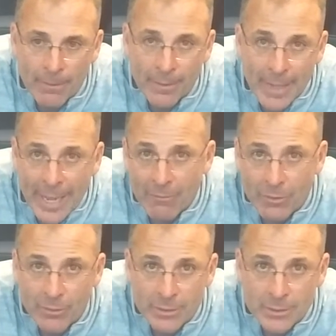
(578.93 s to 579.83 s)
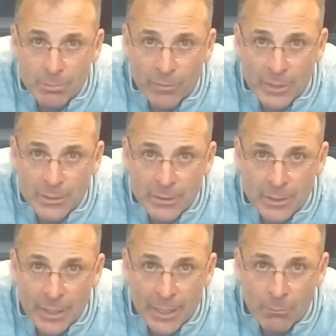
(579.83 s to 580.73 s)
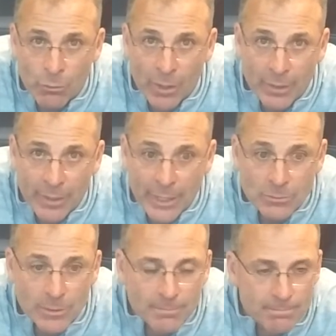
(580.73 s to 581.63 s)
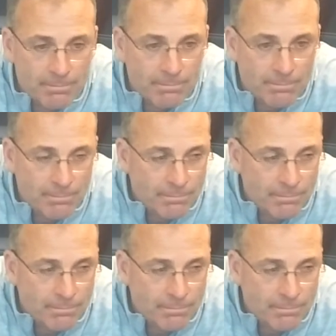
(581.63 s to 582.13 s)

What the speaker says: And they have to. They got to move on to the next one.